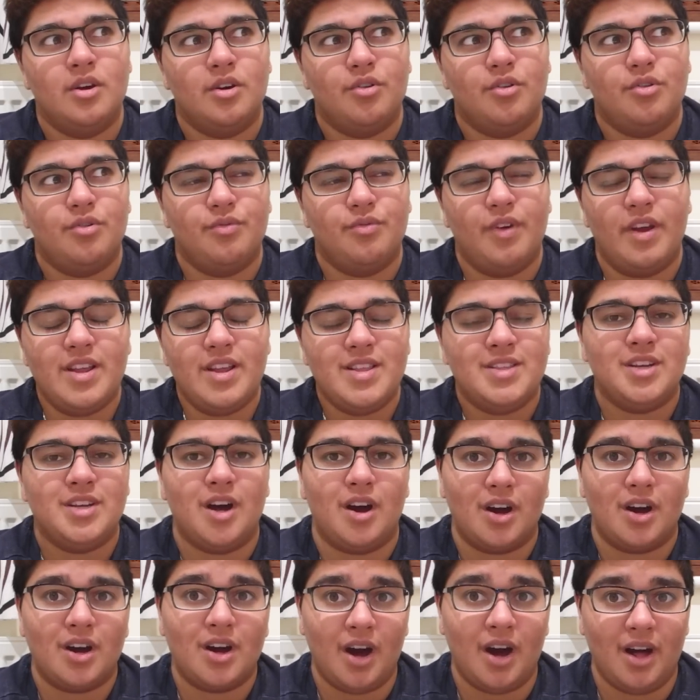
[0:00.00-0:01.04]
very
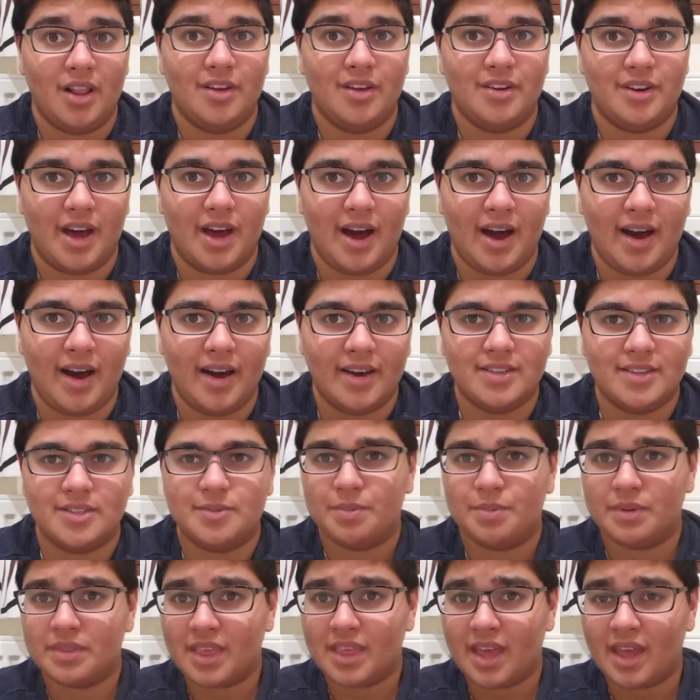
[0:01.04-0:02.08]
dark colored eyes,
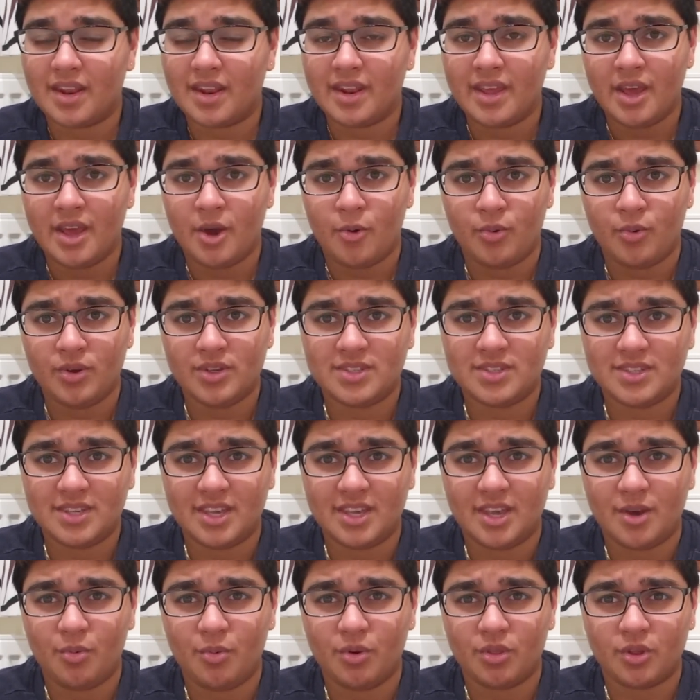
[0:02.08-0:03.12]
but then we see
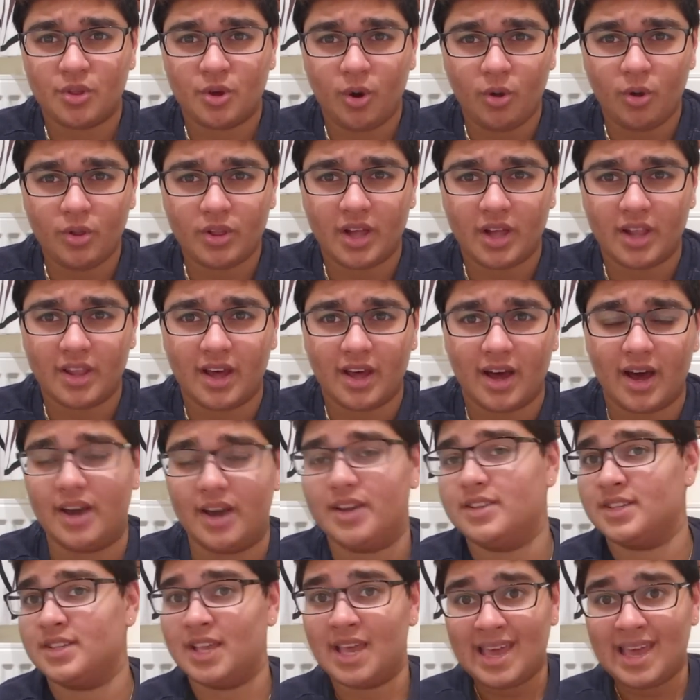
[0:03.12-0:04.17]
him with gold colored
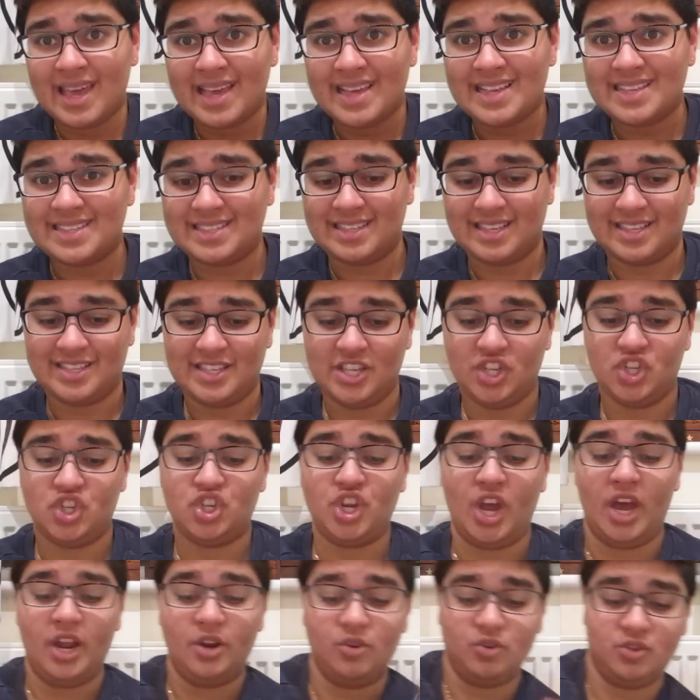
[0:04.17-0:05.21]
eyes. Is this his
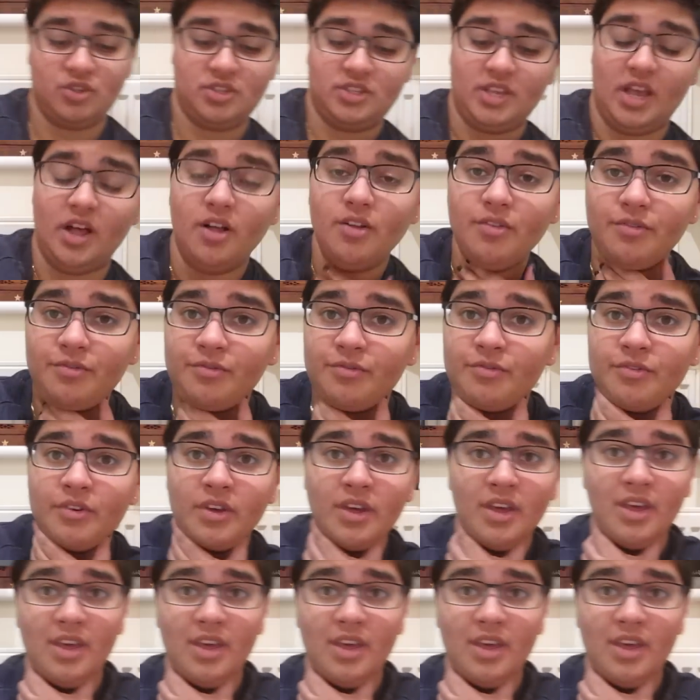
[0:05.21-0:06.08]
shadow self?